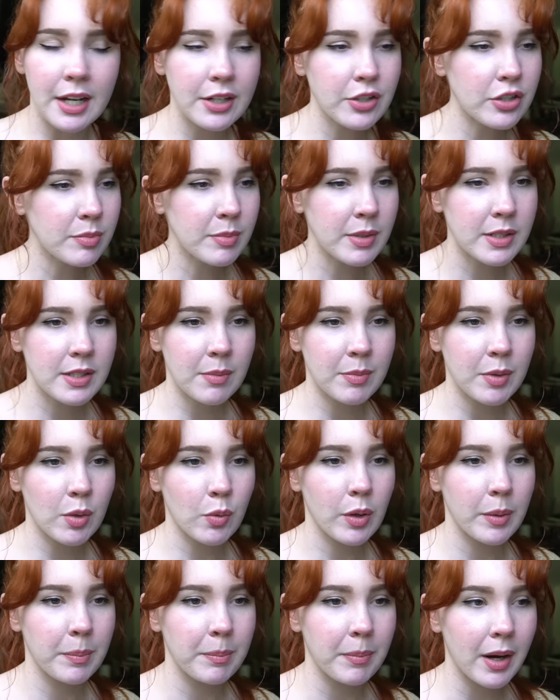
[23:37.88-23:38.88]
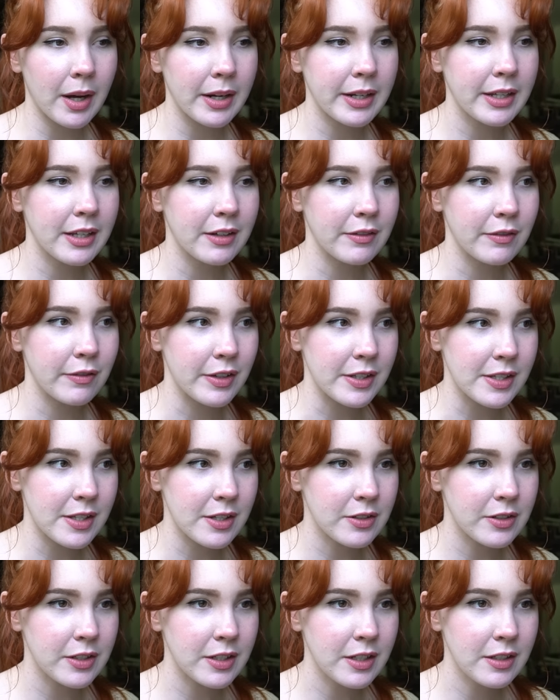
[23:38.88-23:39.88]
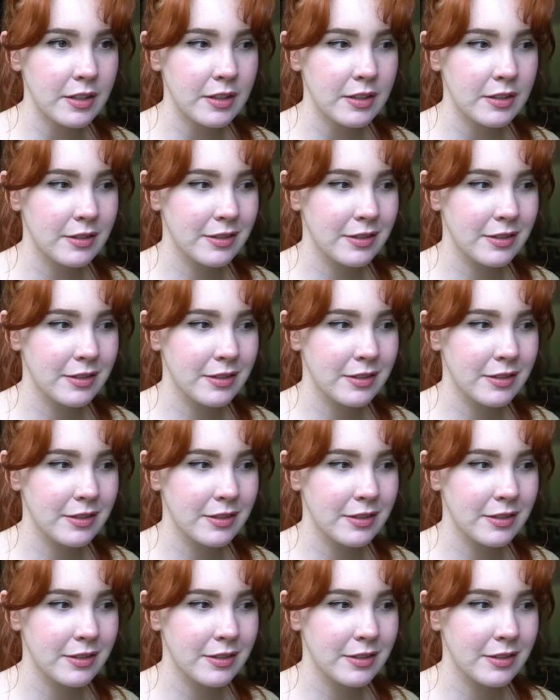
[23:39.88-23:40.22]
I just mix up the word body and physically?